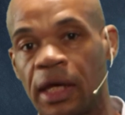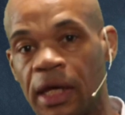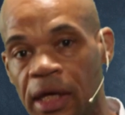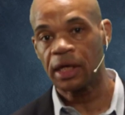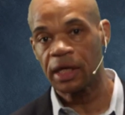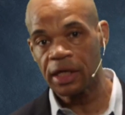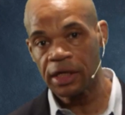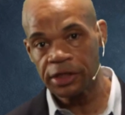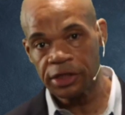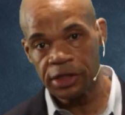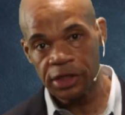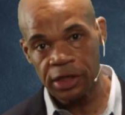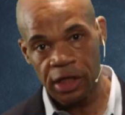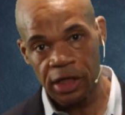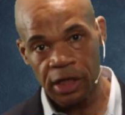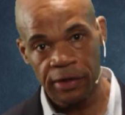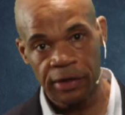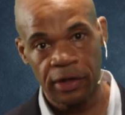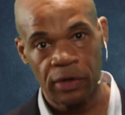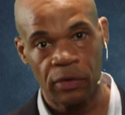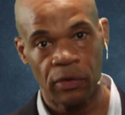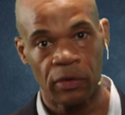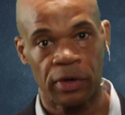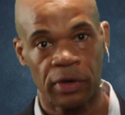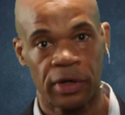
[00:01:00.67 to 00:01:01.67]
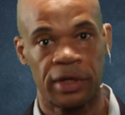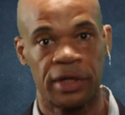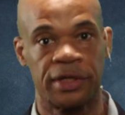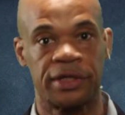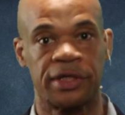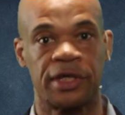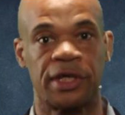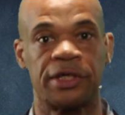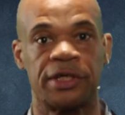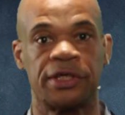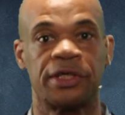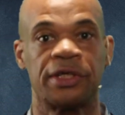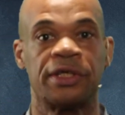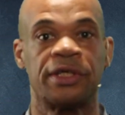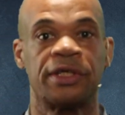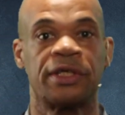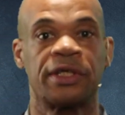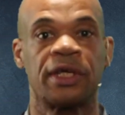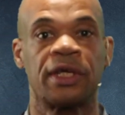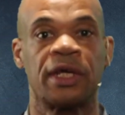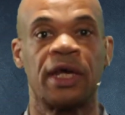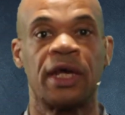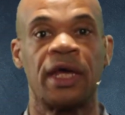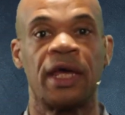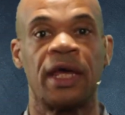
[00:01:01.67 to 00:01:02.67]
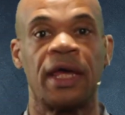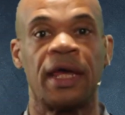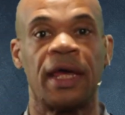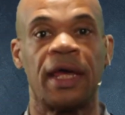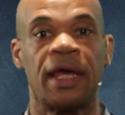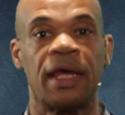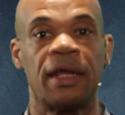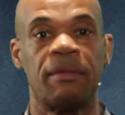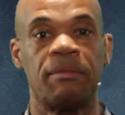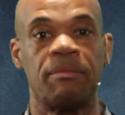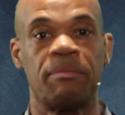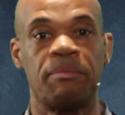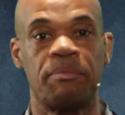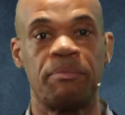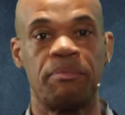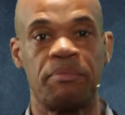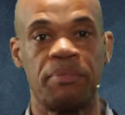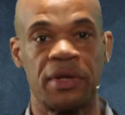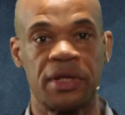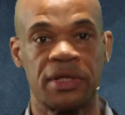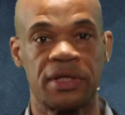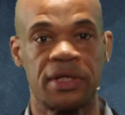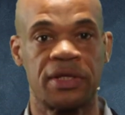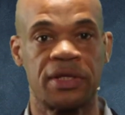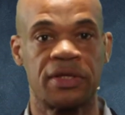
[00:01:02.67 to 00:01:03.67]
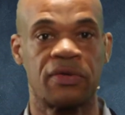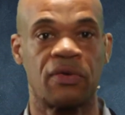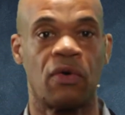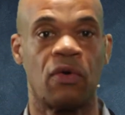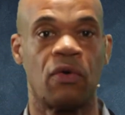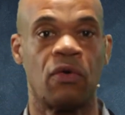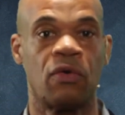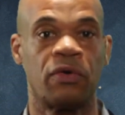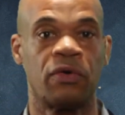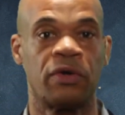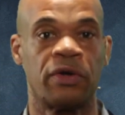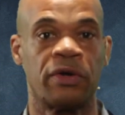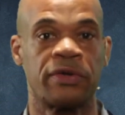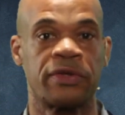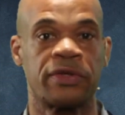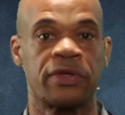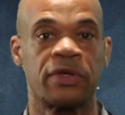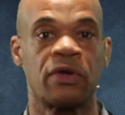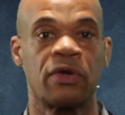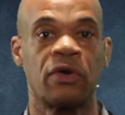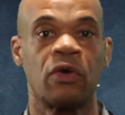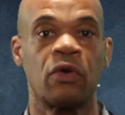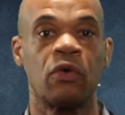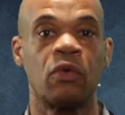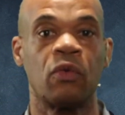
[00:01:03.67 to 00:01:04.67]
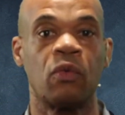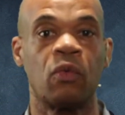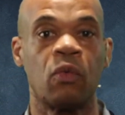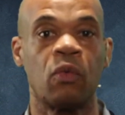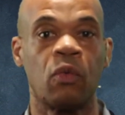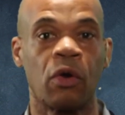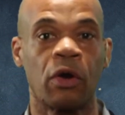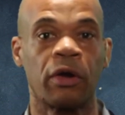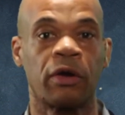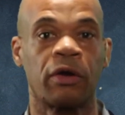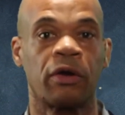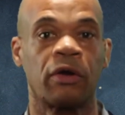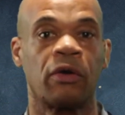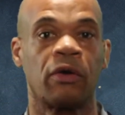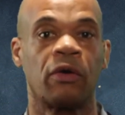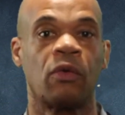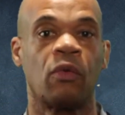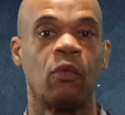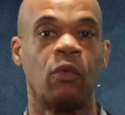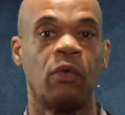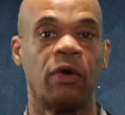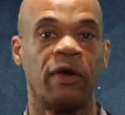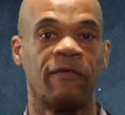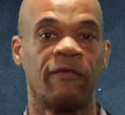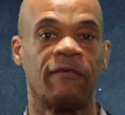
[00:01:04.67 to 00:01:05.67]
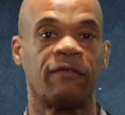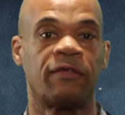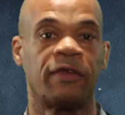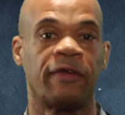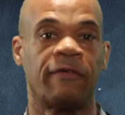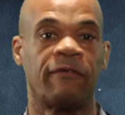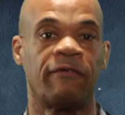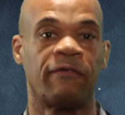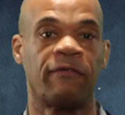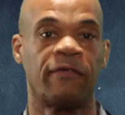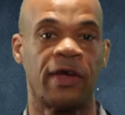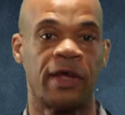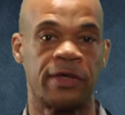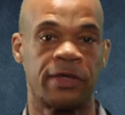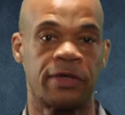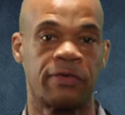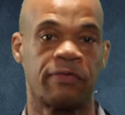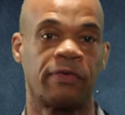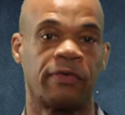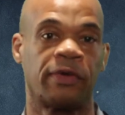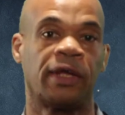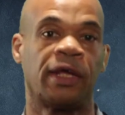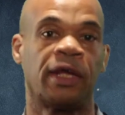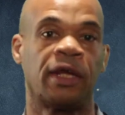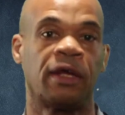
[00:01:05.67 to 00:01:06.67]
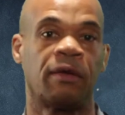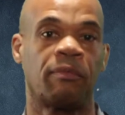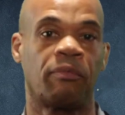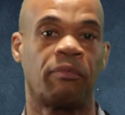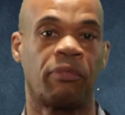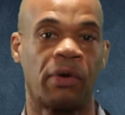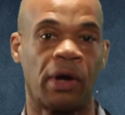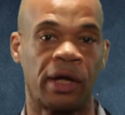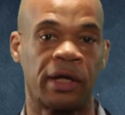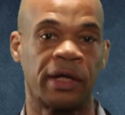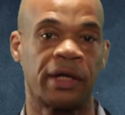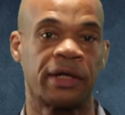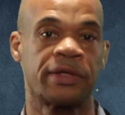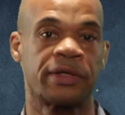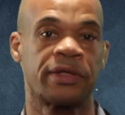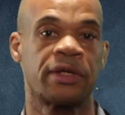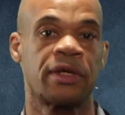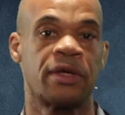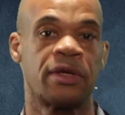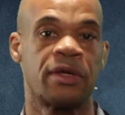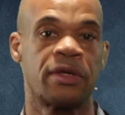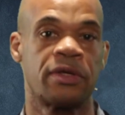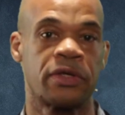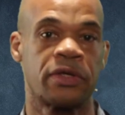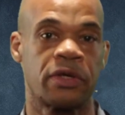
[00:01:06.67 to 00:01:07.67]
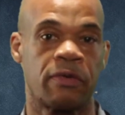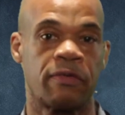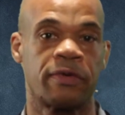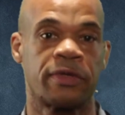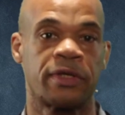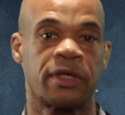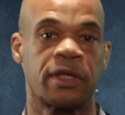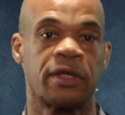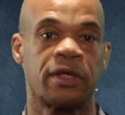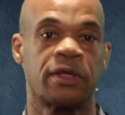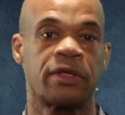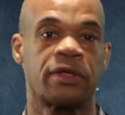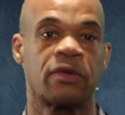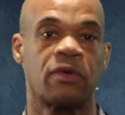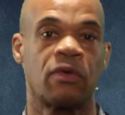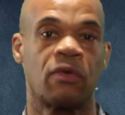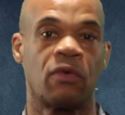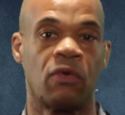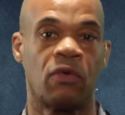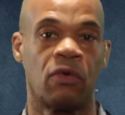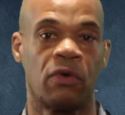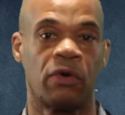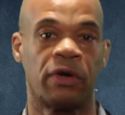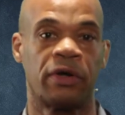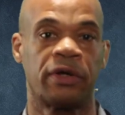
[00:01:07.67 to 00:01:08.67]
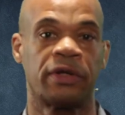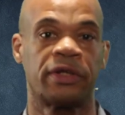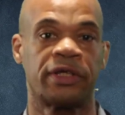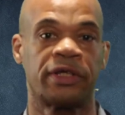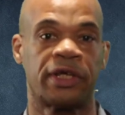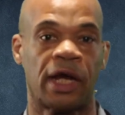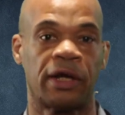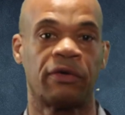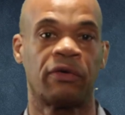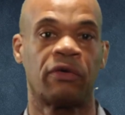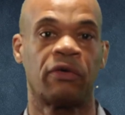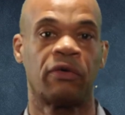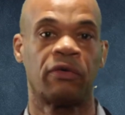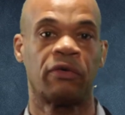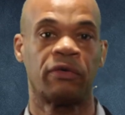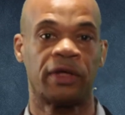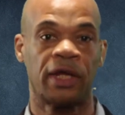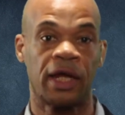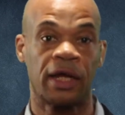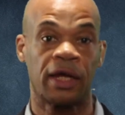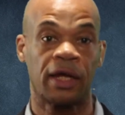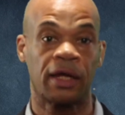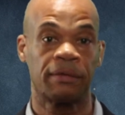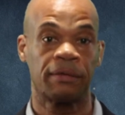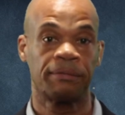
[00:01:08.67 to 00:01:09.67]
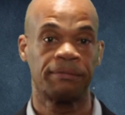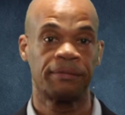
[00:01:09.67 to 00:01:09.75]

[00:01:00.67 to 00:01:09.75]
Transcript: engineering organizations, and business owners who work with defense-related products, services, or technical data.